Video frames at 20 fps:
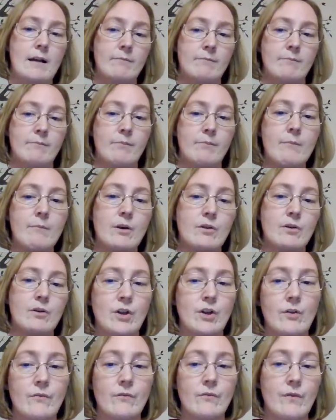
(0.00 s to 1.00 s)

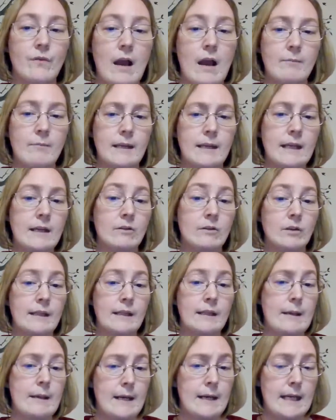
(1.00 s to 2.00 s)
promotion from Kindle
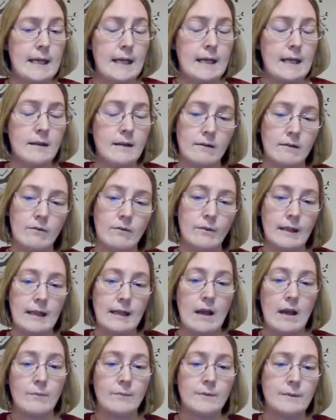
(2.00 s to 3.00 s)
Unlimited really
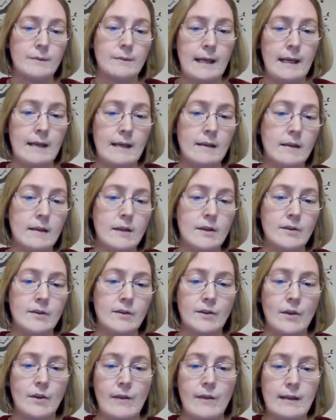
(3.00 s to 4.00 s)
helps me.
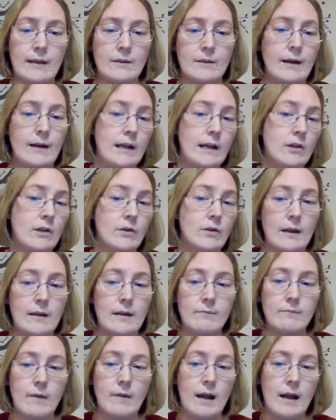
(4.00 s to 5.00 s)
So that's what I do.
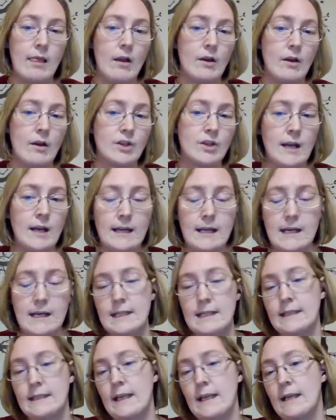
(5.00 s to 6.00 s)
I launch at
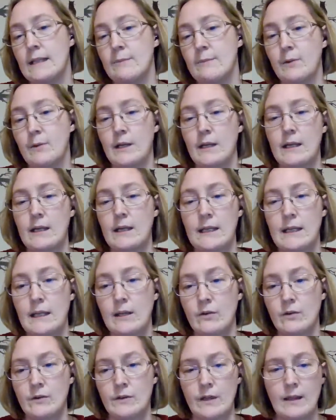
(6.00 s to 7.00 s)
99 cents, put it in
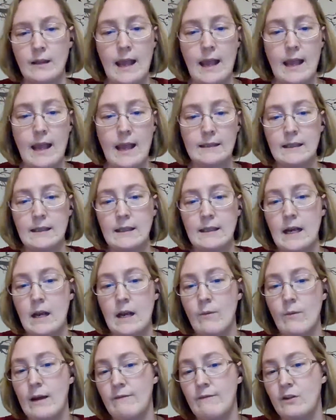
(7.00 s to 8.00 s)
Kindle Select, and then I
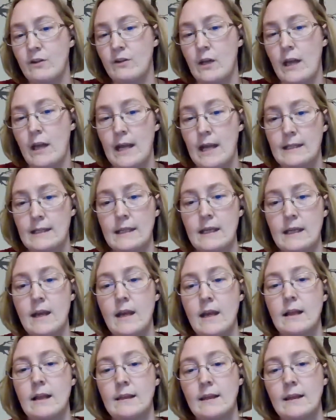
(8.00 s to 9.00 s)
wait a few days,
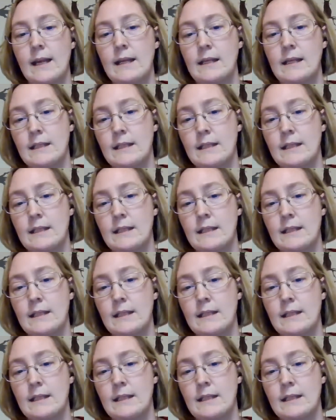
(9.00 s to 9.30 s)
let